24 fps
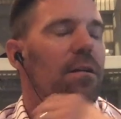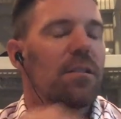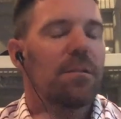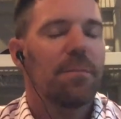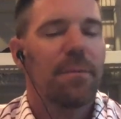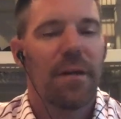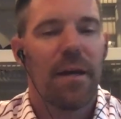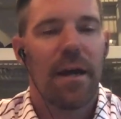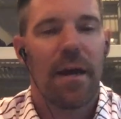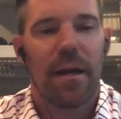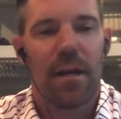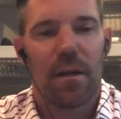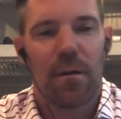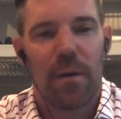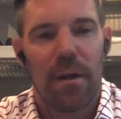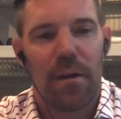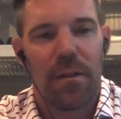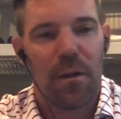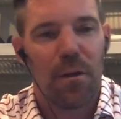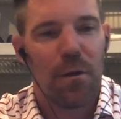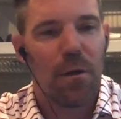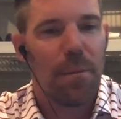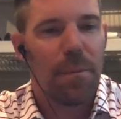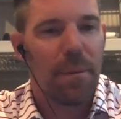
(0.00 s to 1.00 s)
been hanging around
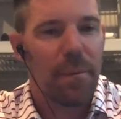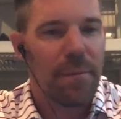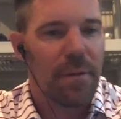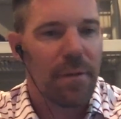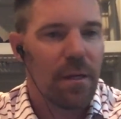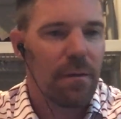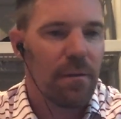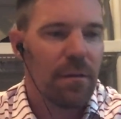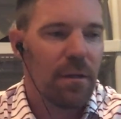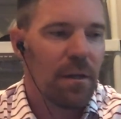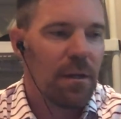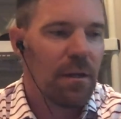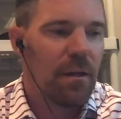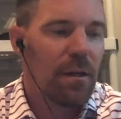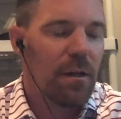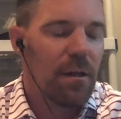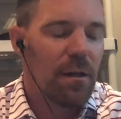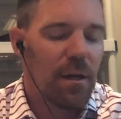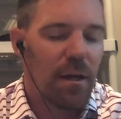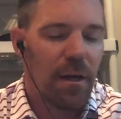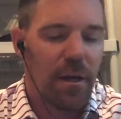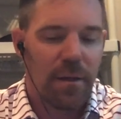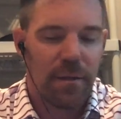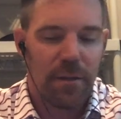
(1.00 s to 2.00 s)
the hoop a bit.
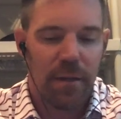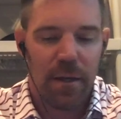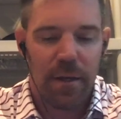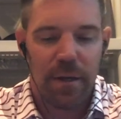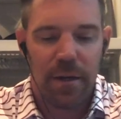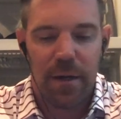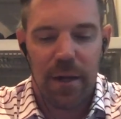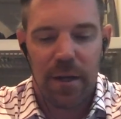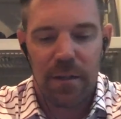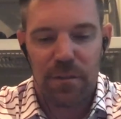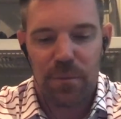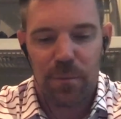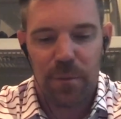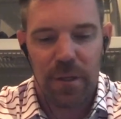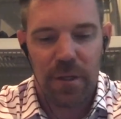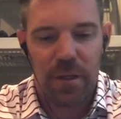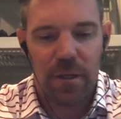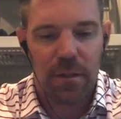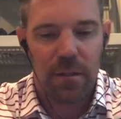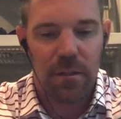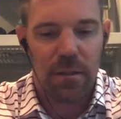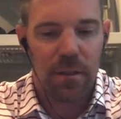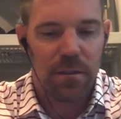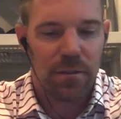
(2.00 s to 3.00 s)
Had a nice week
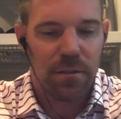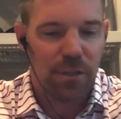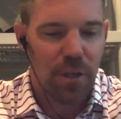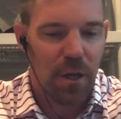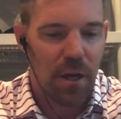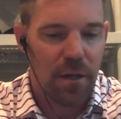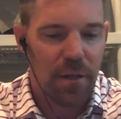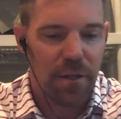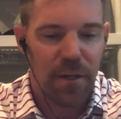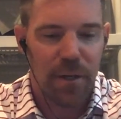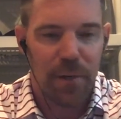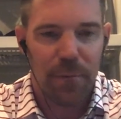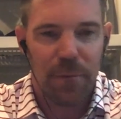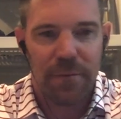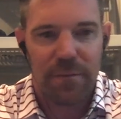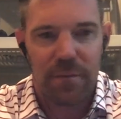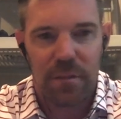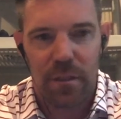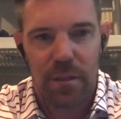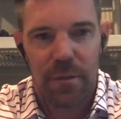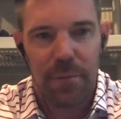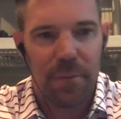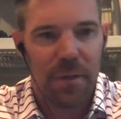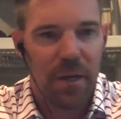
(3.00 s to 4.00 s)
at John Deere. We've
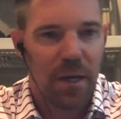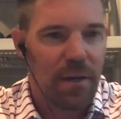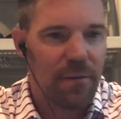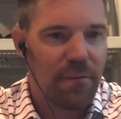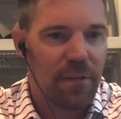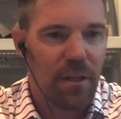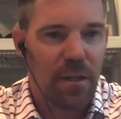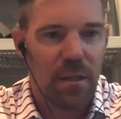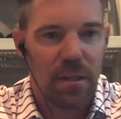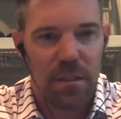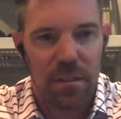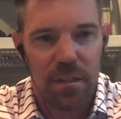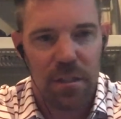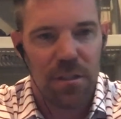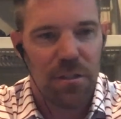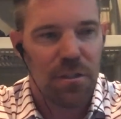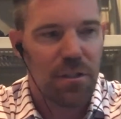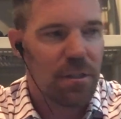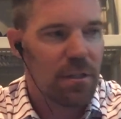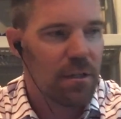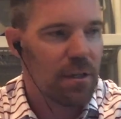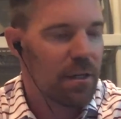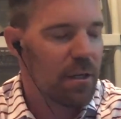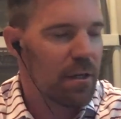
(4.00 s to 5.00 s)
seen him kind of in
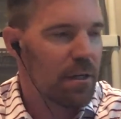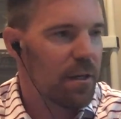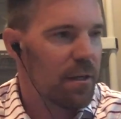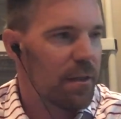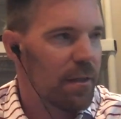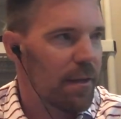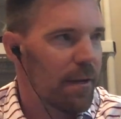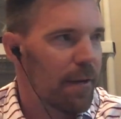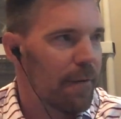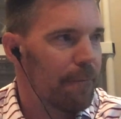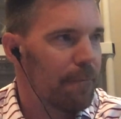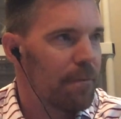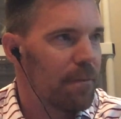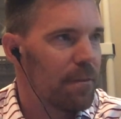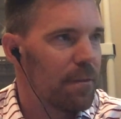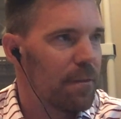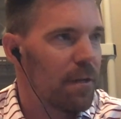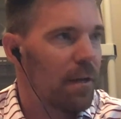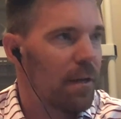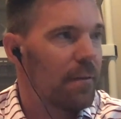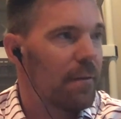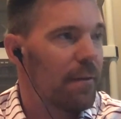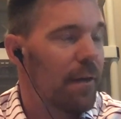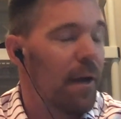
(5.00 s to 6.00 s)
contention here and there.
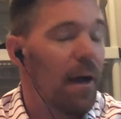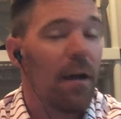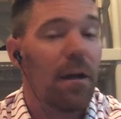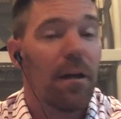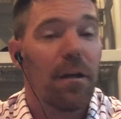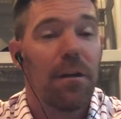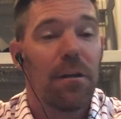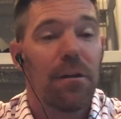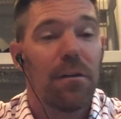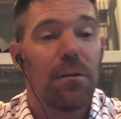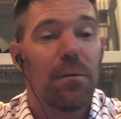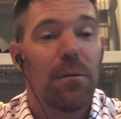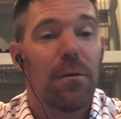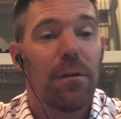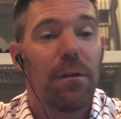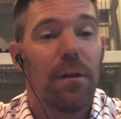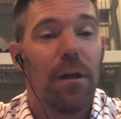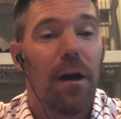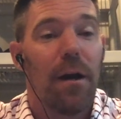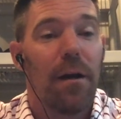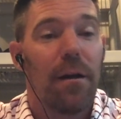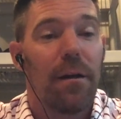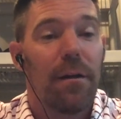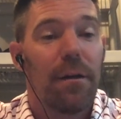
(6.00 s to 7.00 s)
Not going to do a
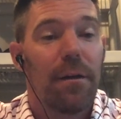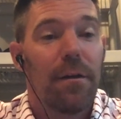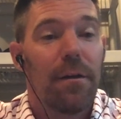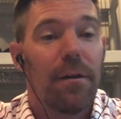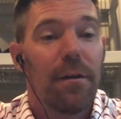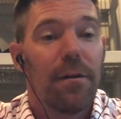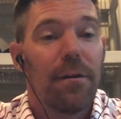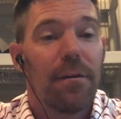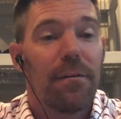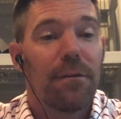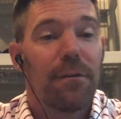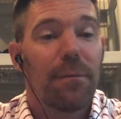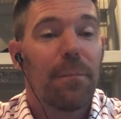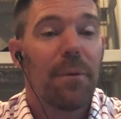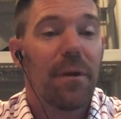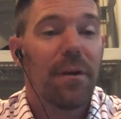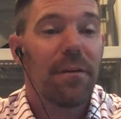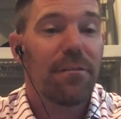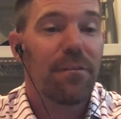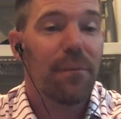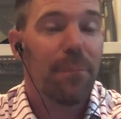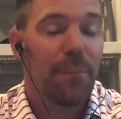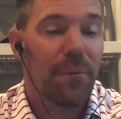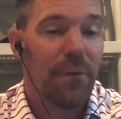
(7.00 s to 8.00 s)
lot for
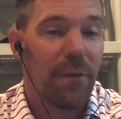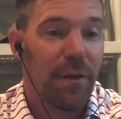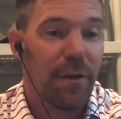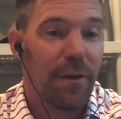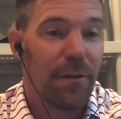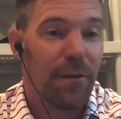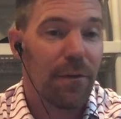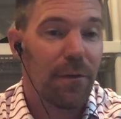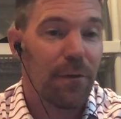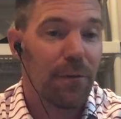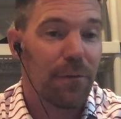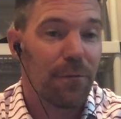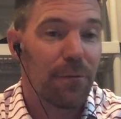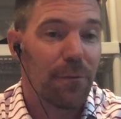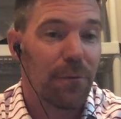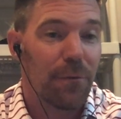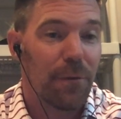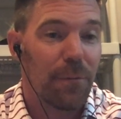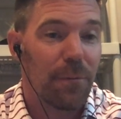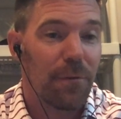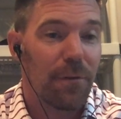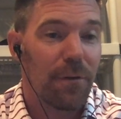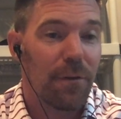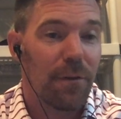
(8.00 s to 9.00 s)
pace of play going
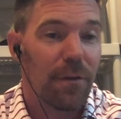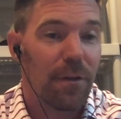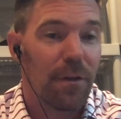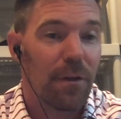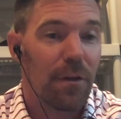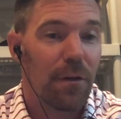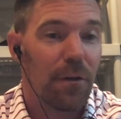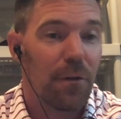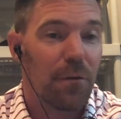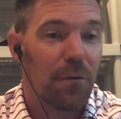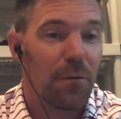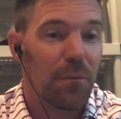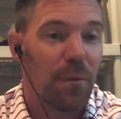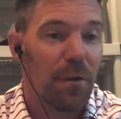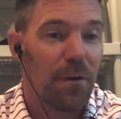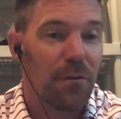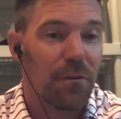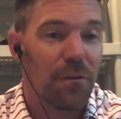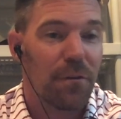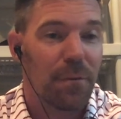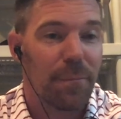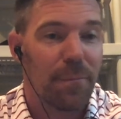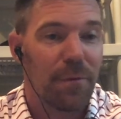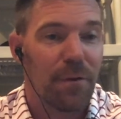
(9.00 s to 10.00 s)
forward with all the kiddos
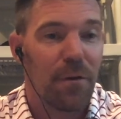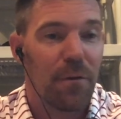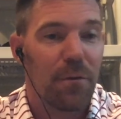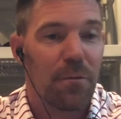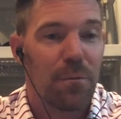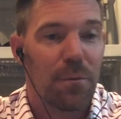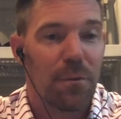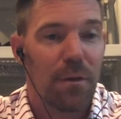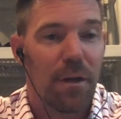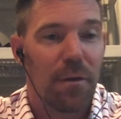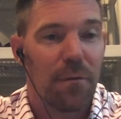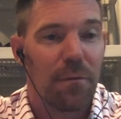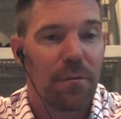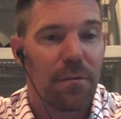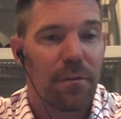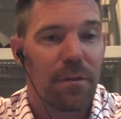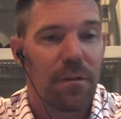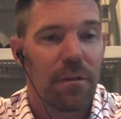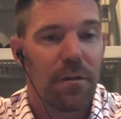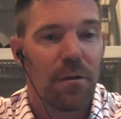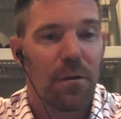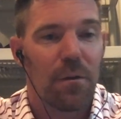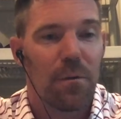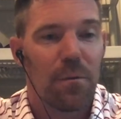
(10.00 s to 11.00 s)
watching him go through that
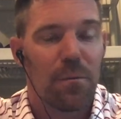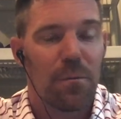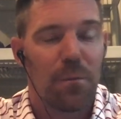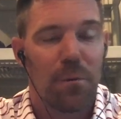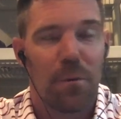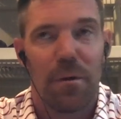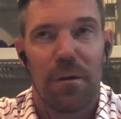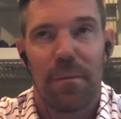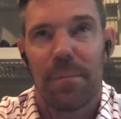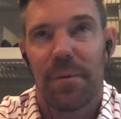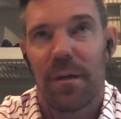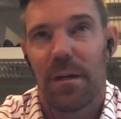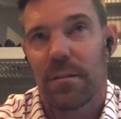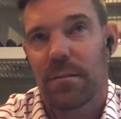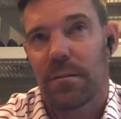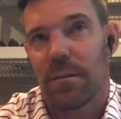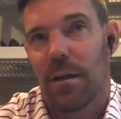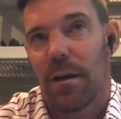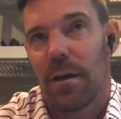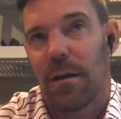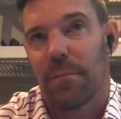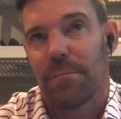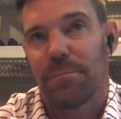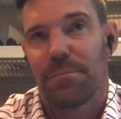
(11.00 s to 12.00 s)
routine going forward. But
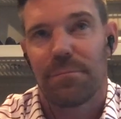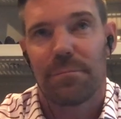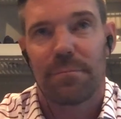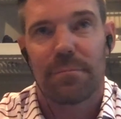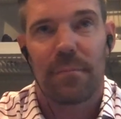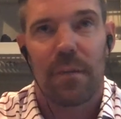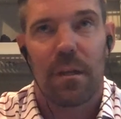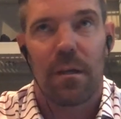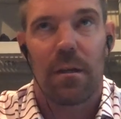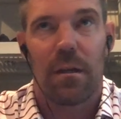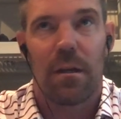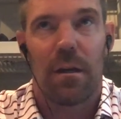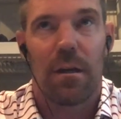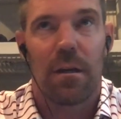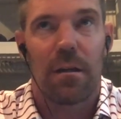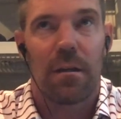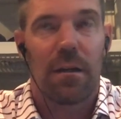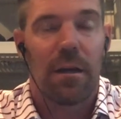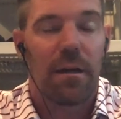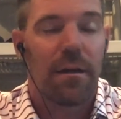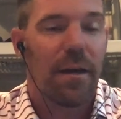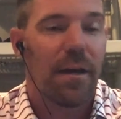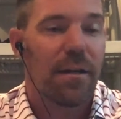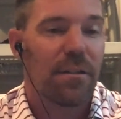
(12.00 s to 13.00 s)

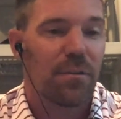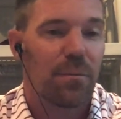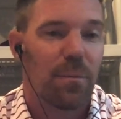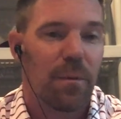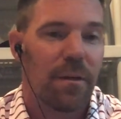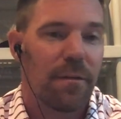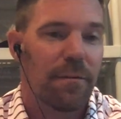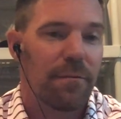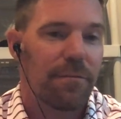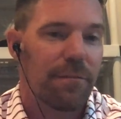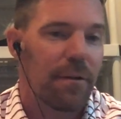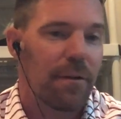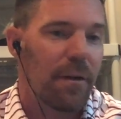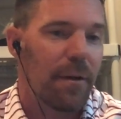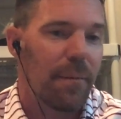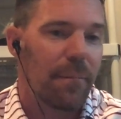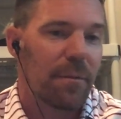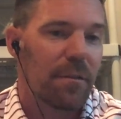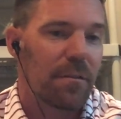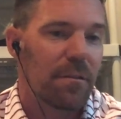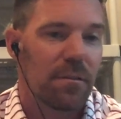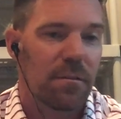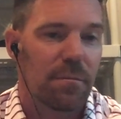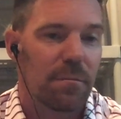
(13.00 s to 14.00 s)
a nice win for him
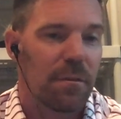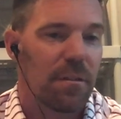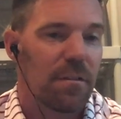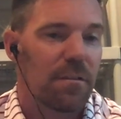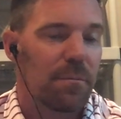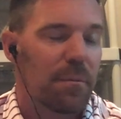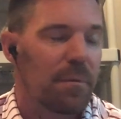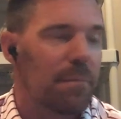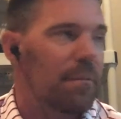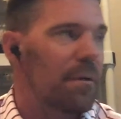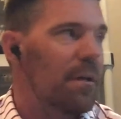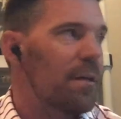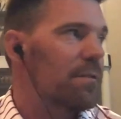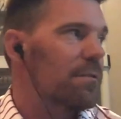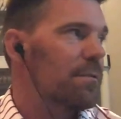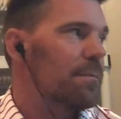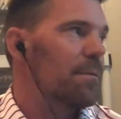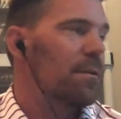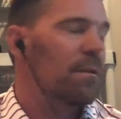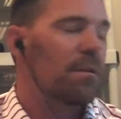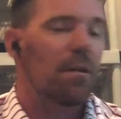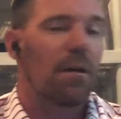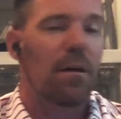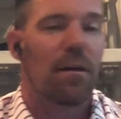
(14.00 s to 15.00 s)
because he's been playing some
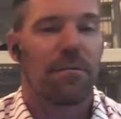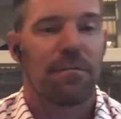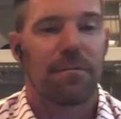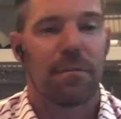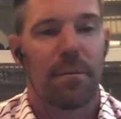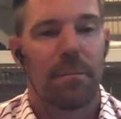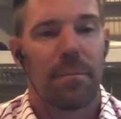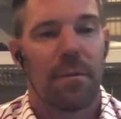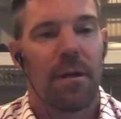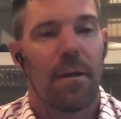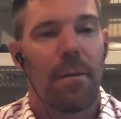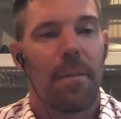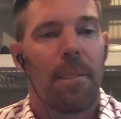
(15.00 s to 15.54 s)
good golf for a bit.